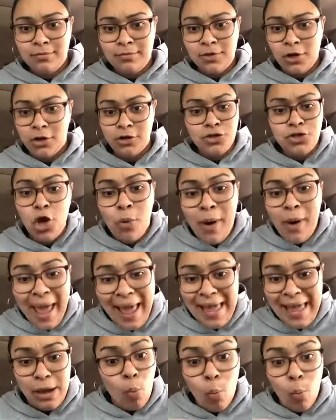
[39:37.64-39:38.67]
There's no
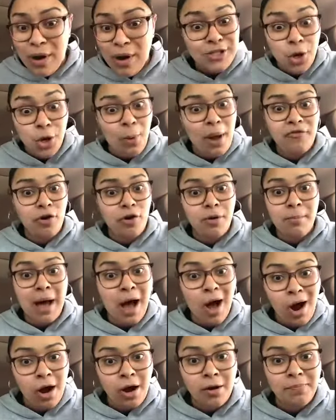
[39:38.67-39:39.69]
hate whatsoever in my
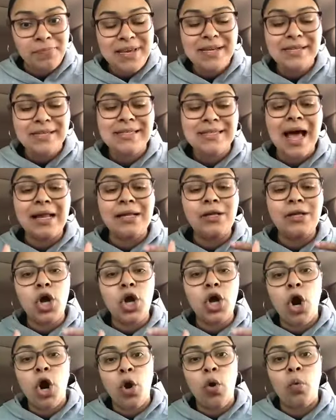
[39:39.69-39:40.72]
heart because I
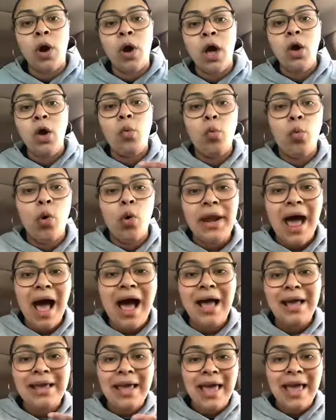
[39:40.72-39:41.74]
know what
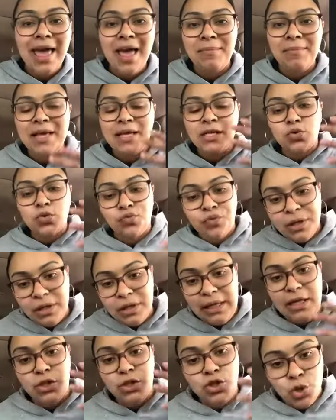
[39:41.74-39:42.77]
I am is
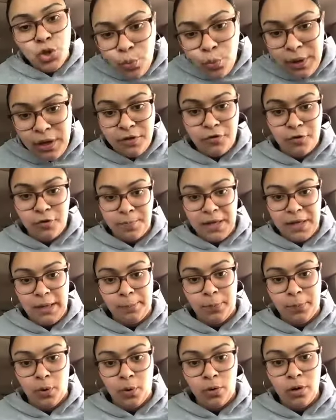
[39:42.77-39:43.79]
really doing for
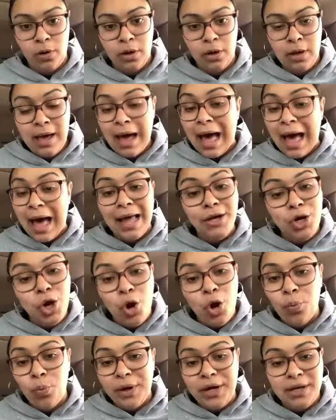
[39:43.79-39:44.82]
people. I
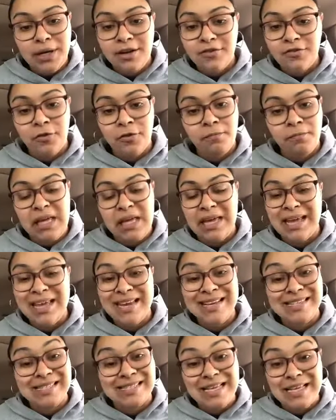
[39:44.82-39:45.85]
know what it did for me in
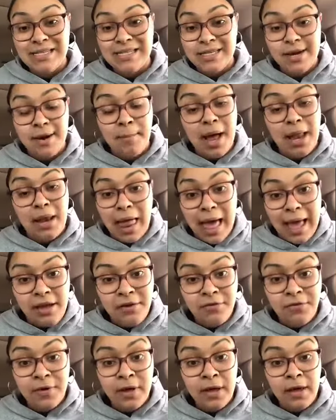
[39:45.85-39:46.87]
a season of my life
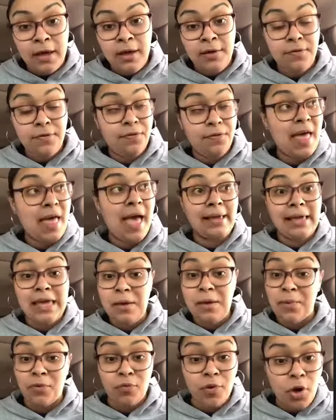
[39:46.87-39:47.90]
that
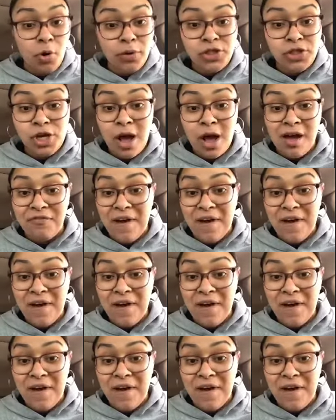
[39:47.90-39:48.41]
keep it real with y'all.